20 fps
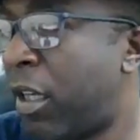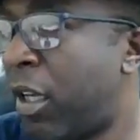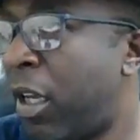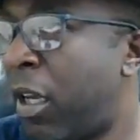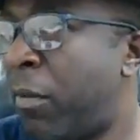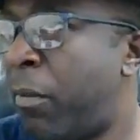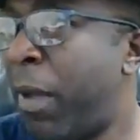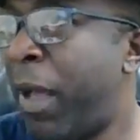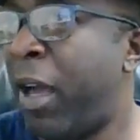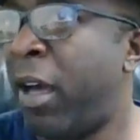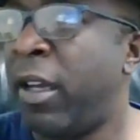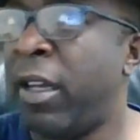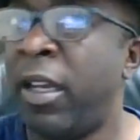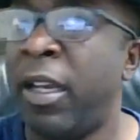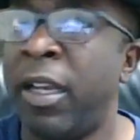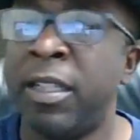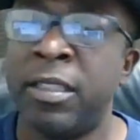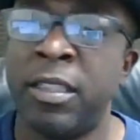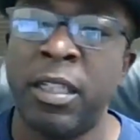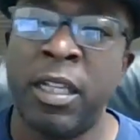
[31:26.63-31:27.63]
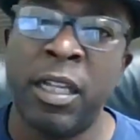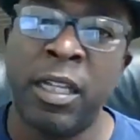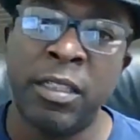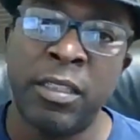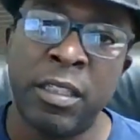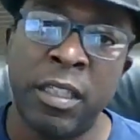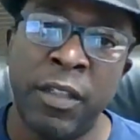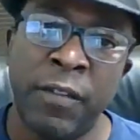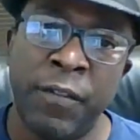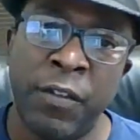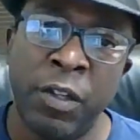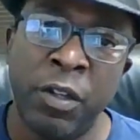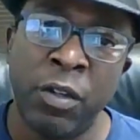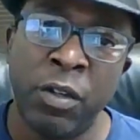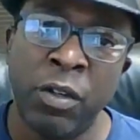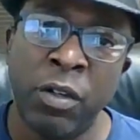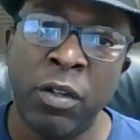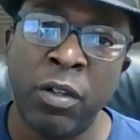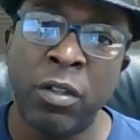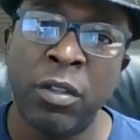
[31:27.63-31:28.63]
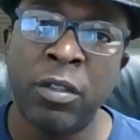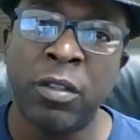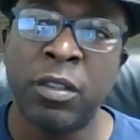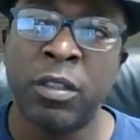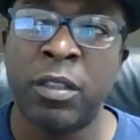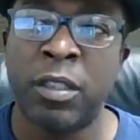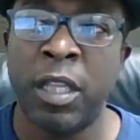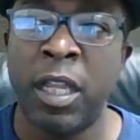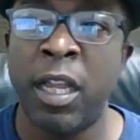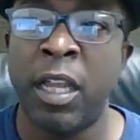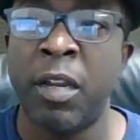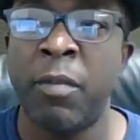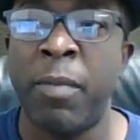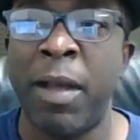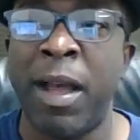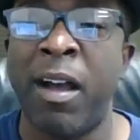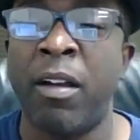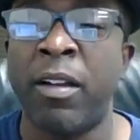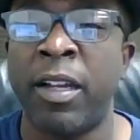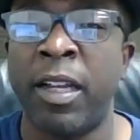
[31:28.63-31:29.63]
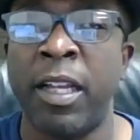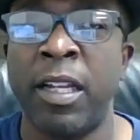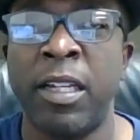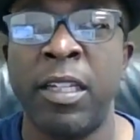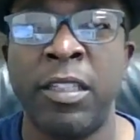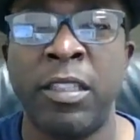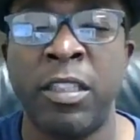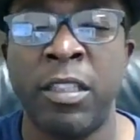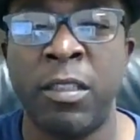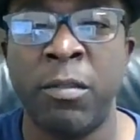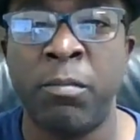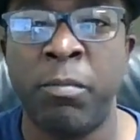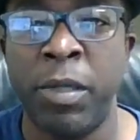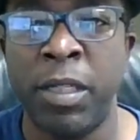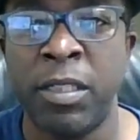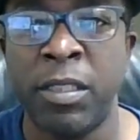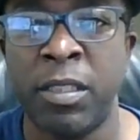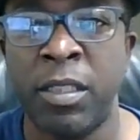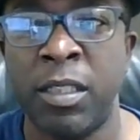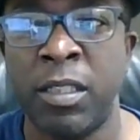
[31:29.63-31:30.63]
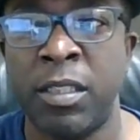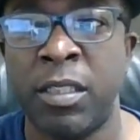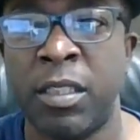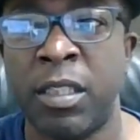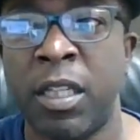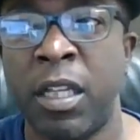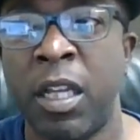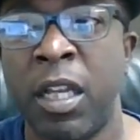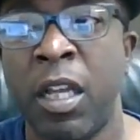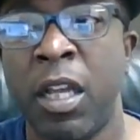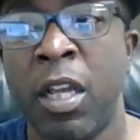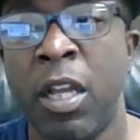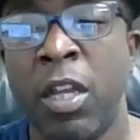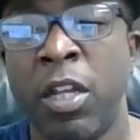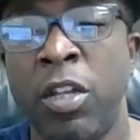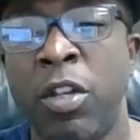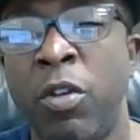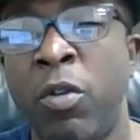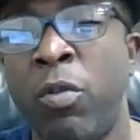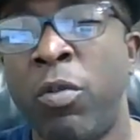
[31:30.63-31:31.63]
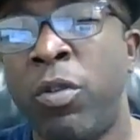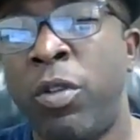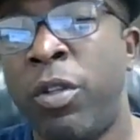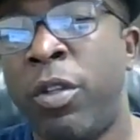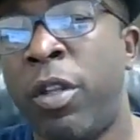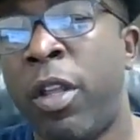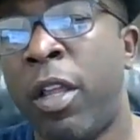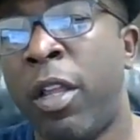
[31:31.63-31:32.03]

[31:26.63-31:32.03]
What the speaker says: it as if you're thinking about getting into the business, you